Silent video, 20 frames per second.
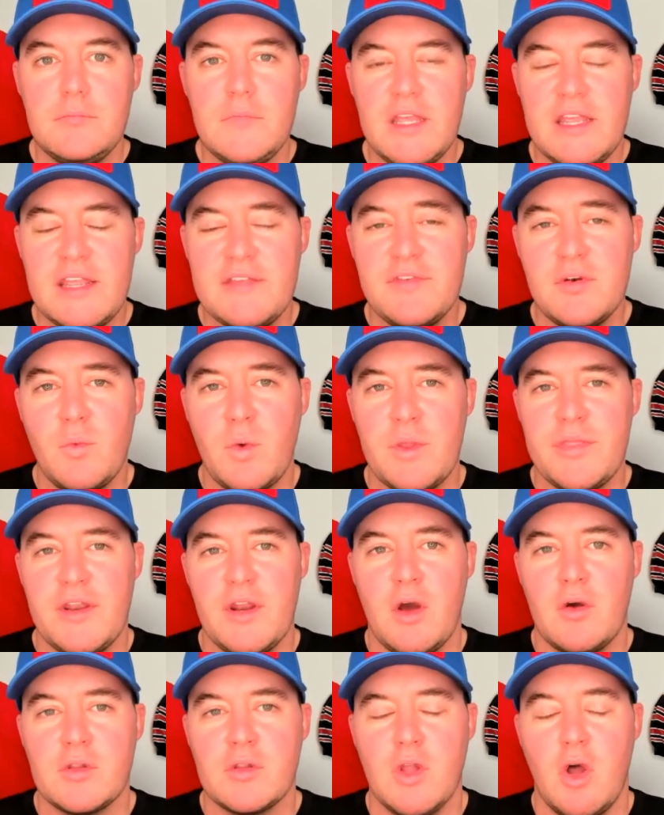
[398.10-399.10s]
even with an
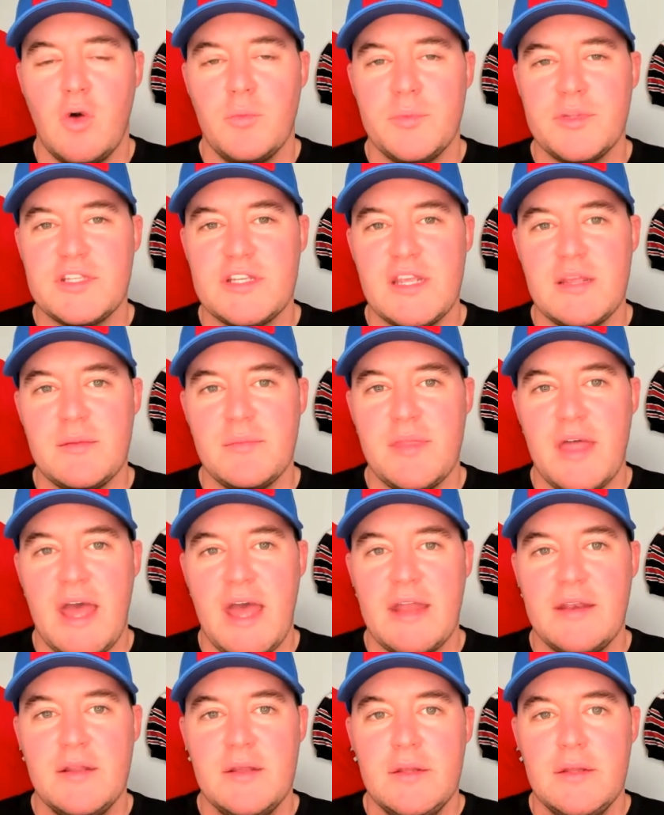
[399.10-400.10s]
Oklahoma team
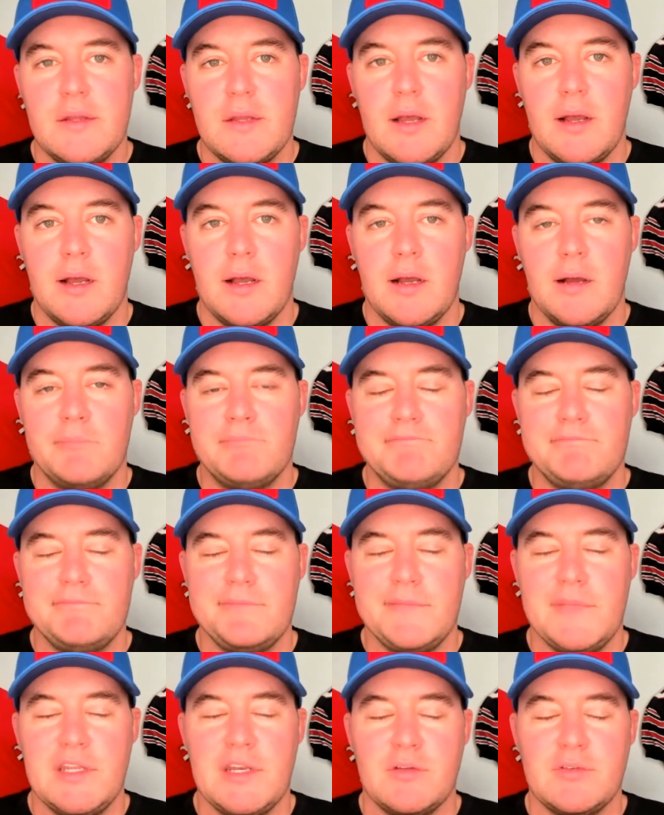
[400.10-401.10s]
that, um,
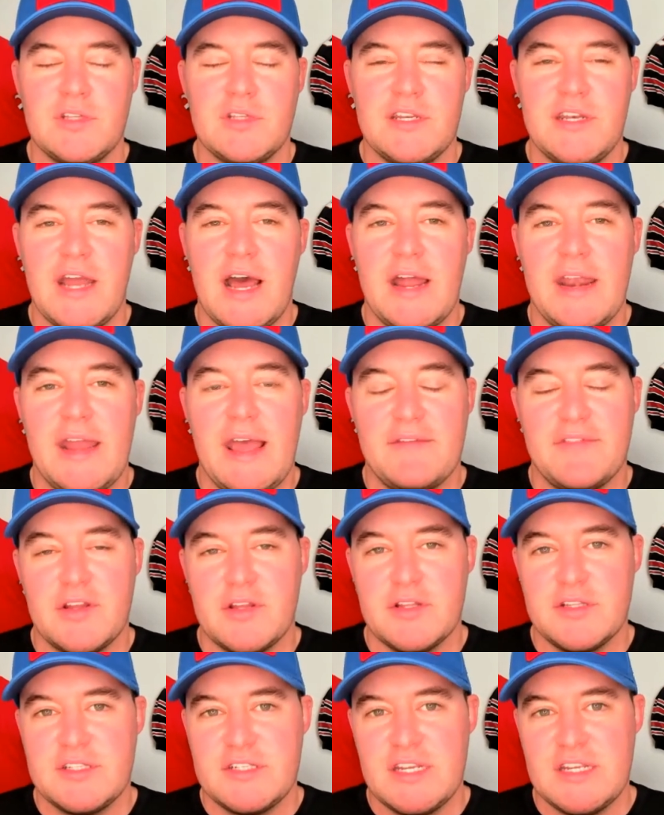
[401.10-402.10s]
you know, did not have a
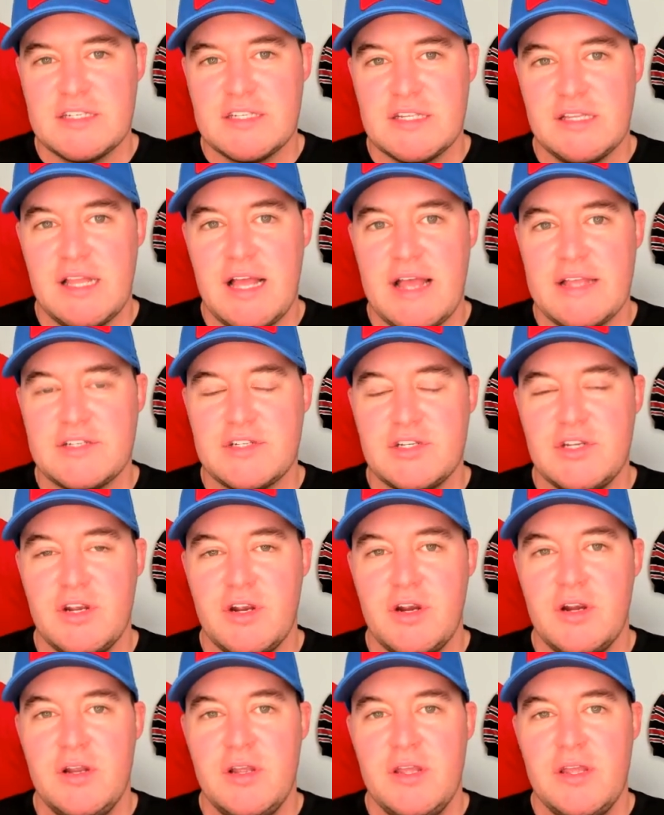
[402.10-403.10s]
good season last
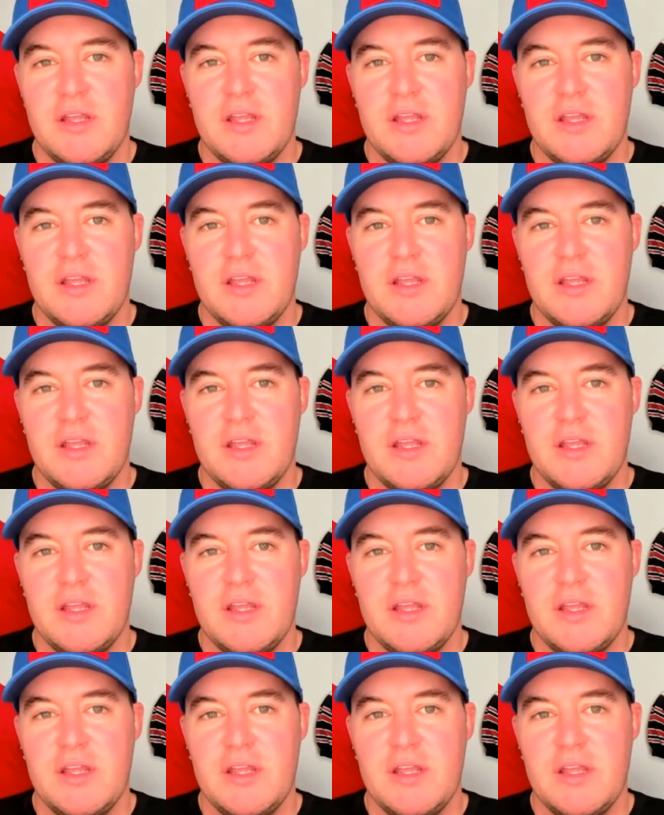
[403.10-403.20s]
year.